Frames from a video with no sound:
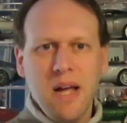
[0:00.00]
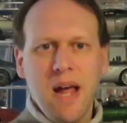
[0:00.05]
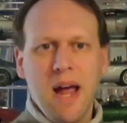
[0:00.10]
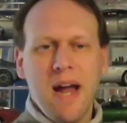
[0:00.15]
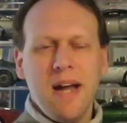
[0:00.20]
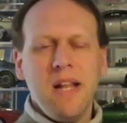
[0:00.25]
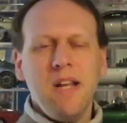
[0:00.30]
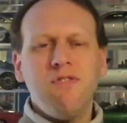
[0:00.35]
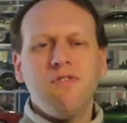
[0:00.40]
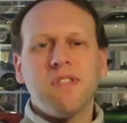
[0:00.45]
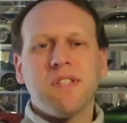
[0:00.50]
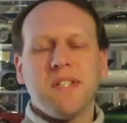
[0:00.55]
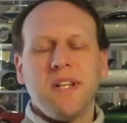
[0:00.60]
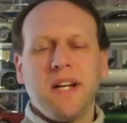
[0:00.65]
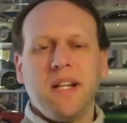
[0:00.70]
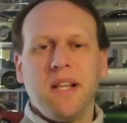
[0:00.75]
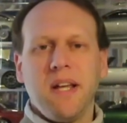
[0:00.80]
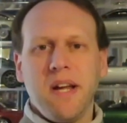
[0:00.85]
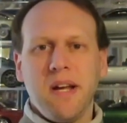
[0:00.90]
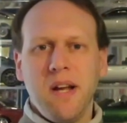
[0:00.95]
And
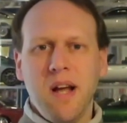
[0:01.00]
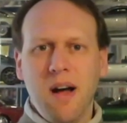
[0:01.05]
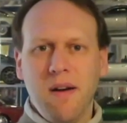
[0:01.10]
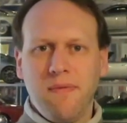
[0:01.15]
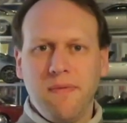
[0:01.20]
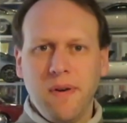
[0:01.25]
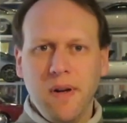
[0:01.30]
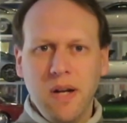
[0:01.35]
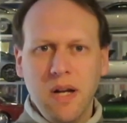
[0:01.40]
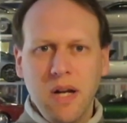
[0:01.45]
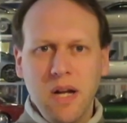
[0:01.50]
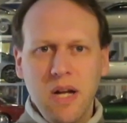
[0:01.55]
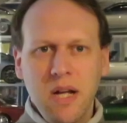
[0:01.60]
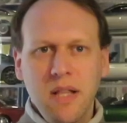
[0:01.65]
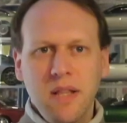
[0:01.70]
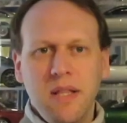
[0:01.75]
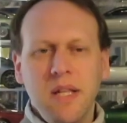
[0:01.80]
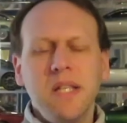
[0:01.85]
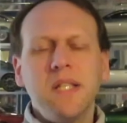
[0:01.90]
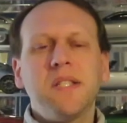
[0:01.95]
interestingly enough,
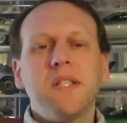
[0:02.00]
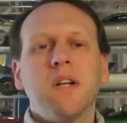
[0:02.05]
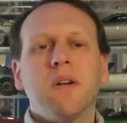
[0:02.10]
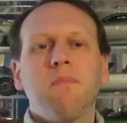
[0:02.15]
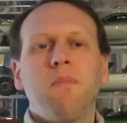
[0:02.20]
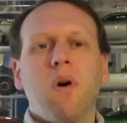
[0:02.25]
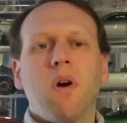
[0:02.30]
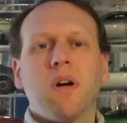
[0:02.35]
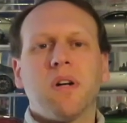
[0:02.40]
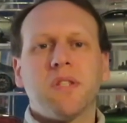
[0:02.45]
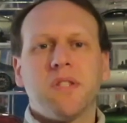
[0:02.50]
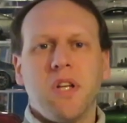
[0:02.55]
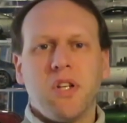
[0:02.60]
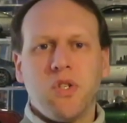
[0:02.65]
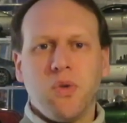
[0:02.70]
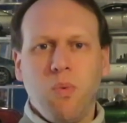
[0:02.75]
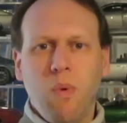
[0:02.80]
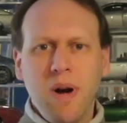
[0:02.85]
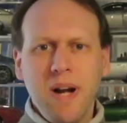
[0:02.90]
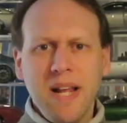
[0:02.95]
this year marks the
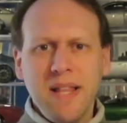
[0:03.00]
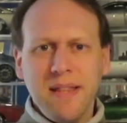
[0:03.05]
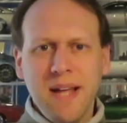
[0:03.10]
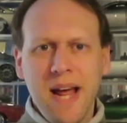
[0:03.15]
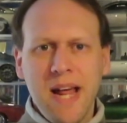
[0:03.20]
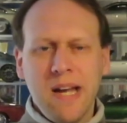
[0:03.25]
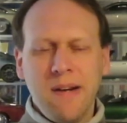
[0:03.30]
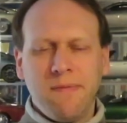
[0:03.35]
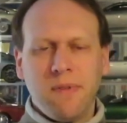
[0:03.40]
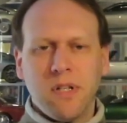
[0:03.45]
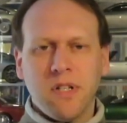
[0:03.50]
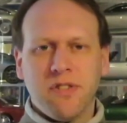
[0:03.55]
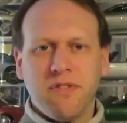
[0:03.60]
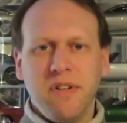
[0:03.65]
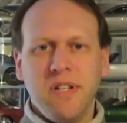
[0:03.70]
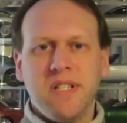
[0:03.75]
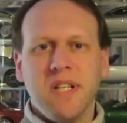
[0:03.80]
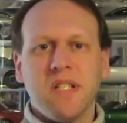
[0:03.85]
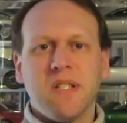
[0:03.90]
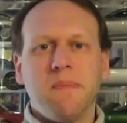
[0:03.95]
20th
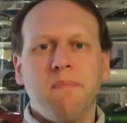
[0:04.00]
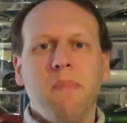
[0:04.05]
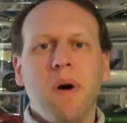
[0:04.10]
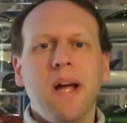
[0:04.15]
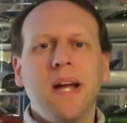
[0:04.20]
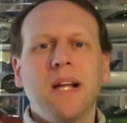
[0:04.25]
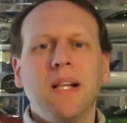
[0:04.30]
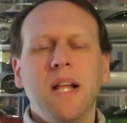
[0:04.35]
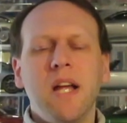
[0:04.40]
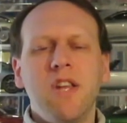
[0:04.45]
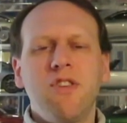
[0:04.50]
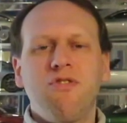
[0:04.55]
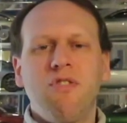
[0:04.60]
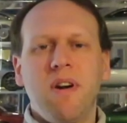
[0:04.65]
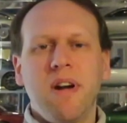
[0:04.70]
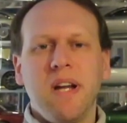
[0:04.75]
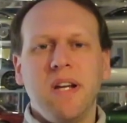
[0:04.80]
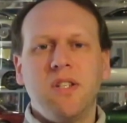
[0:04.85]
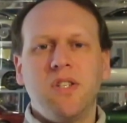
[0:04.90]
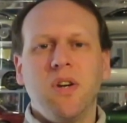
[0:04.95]
anniversary since Michael
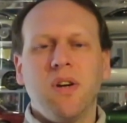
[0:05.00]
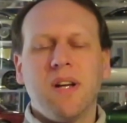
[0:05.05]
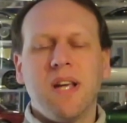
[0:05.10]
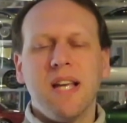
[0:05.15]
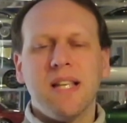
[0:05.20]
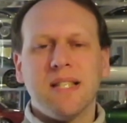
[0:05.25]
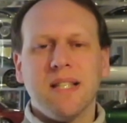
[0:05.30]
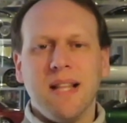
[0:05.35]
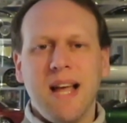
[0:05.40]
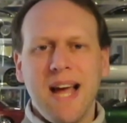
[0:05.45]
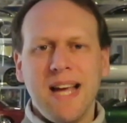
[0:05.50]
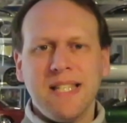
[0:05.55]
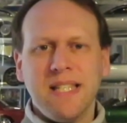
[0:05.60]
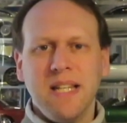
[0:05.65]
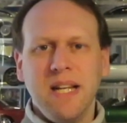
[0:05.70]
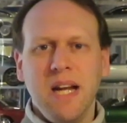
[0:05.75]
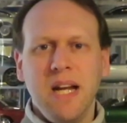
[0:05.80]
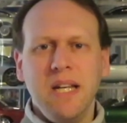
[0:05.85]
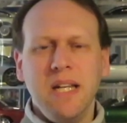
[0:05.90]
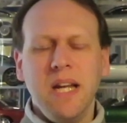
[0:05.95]
Andretti took his last
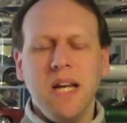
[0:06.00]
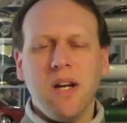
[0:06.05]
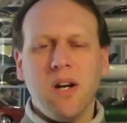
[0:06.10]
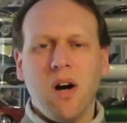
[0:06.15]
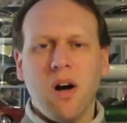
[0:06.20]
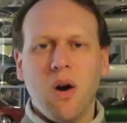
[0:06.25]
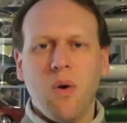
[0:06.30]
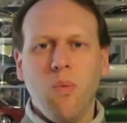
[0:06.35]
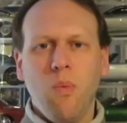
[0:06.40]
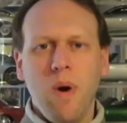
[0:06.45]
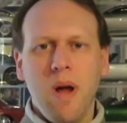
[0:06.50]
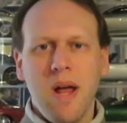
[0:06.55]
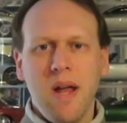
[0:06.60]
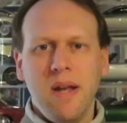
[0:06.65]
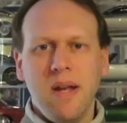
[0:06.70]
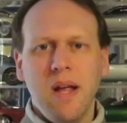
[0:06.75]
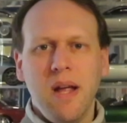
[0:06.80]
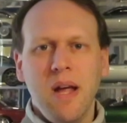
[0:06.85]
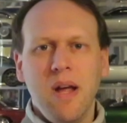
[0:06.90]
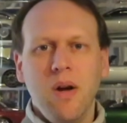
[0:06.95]
IndyCar
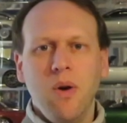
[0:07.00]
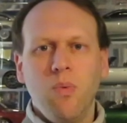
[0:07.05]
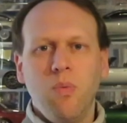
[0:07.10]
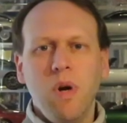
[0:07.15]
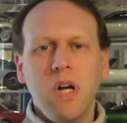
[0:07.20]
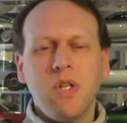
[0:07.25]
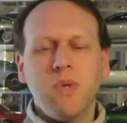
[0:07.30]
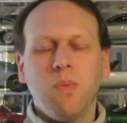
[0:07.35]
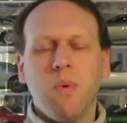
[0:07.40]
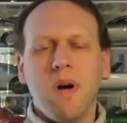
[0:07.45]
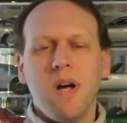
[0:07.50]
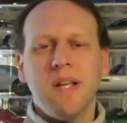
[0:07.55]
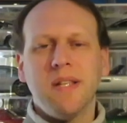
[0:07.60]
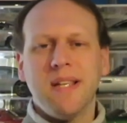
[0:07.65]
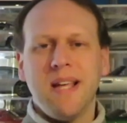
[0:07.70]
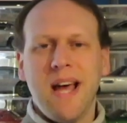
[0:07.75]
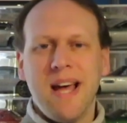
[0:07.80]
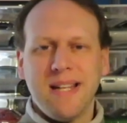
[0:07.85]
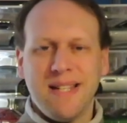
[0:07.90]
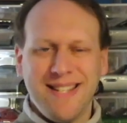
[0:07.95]
win, which was
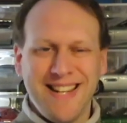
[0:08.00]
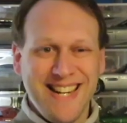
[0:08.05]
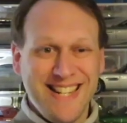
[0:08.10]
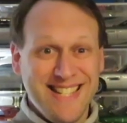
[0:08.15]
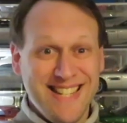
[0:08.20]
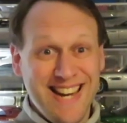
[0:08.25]
at